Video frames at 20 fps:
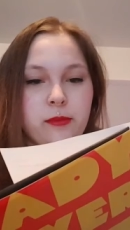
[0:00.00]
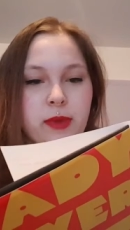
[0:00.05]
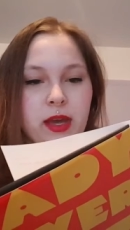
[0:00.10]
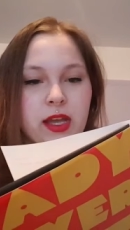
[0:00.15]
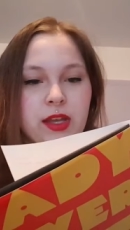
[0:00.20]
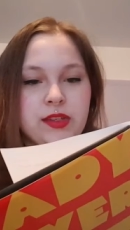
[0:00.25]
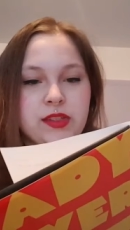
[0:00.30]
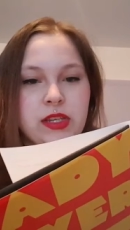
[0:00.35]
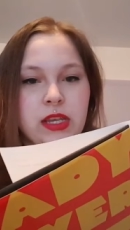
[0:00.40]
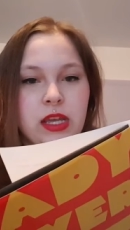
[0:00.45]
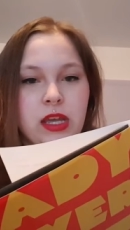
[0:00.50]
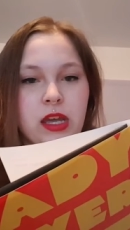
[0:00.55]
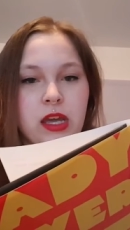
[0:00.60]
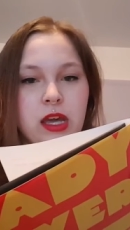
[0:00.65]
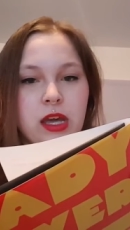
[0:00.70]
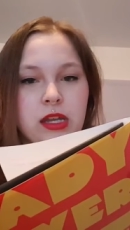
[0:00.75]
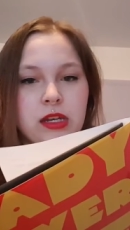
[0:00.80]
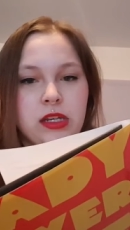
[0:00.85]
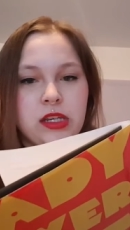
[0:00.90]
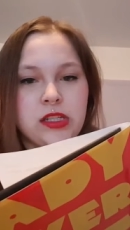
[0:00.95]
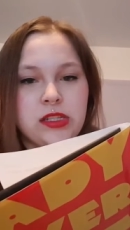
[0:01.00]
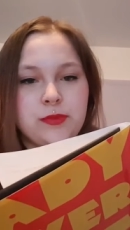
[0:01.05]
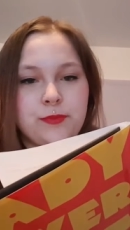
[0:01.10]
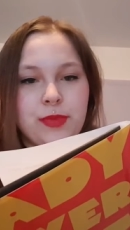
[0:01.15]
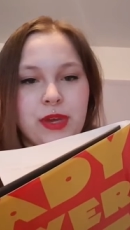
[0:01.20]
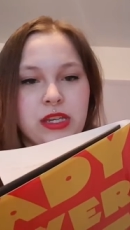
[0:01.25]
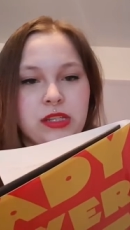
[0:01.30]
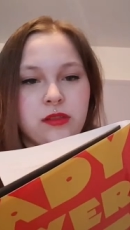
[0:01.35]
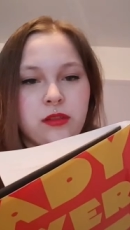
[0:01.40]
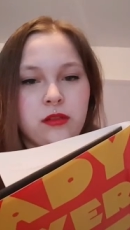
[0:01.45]
amazing, and it's
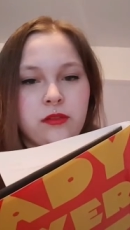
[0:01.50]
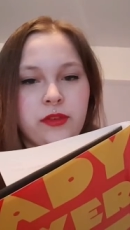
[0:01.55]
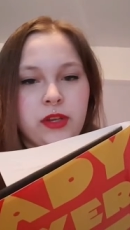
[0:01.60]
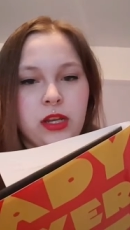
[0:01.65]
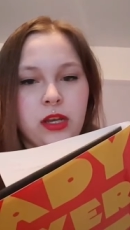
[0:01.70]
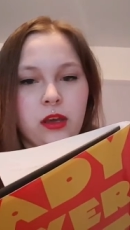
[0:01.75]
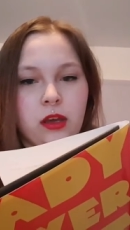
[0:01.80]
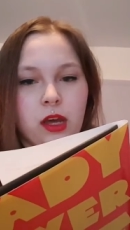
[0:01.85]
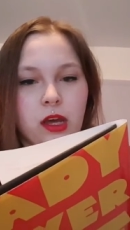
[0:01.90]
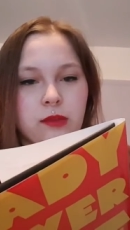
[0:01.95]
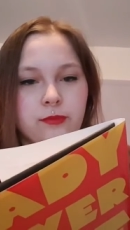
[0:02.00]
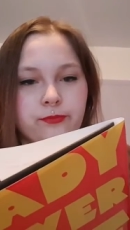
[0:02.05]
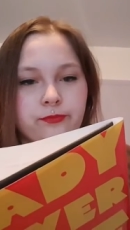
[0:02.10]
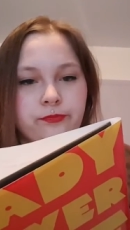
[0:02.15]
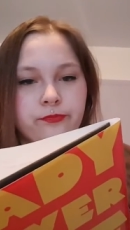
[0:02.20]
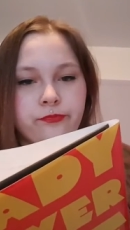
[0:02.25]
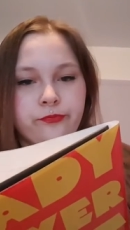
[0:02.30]
based on a video game.